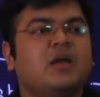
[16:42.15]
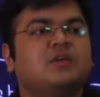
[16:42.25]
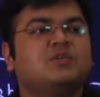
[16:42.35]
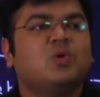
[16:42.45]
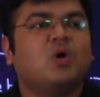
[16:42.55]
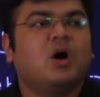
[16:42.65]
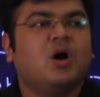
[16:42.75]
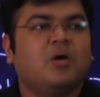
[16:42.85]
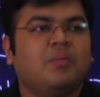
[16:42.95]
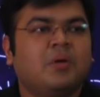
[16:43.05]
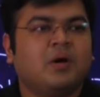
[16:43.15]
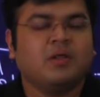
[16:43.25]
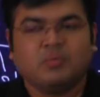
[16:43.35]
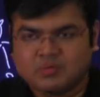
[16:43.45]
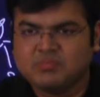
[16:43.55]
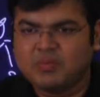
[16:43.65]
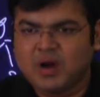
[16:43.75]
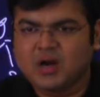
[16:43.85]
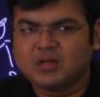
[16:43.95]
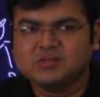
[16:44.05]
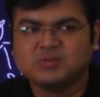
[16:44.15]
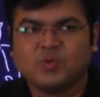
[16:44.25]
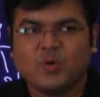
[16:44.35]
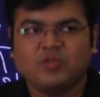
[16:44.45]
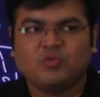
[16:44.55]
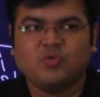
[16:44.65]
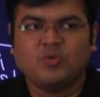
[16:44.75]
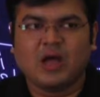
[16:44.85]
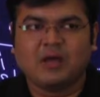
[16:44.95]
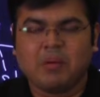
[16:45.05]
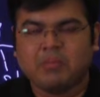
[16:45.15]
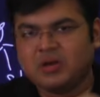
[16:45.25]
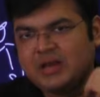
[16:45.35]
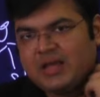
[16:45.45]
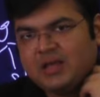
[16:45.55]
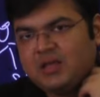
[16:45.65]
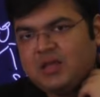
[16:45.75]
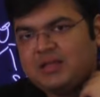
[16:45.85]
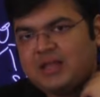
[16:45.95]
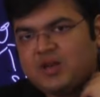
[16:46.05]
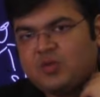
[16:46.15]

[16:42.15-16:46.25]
So there were articles I was going through. I remember reading that,